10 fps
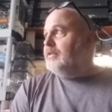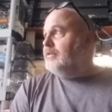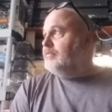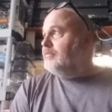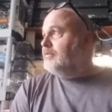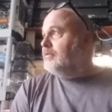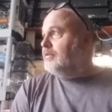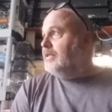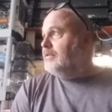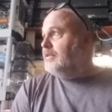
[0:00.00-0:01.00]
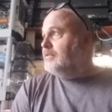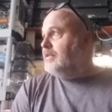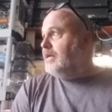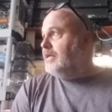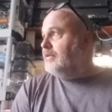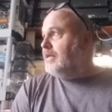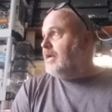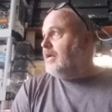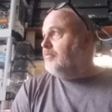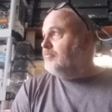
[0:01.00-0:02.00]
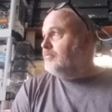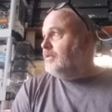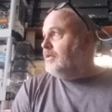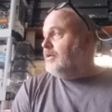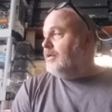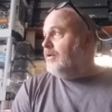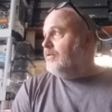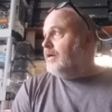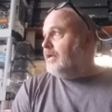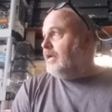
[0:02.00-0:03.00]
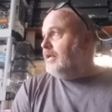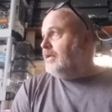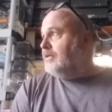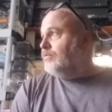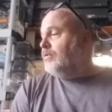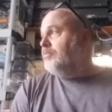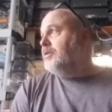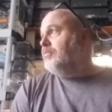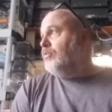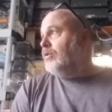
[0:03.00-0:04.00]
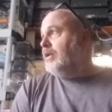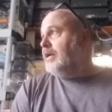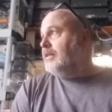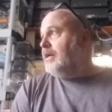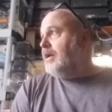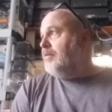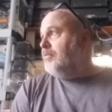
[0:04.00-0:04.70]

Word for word: That the, this day and time, the older I get, I just want to build more like that.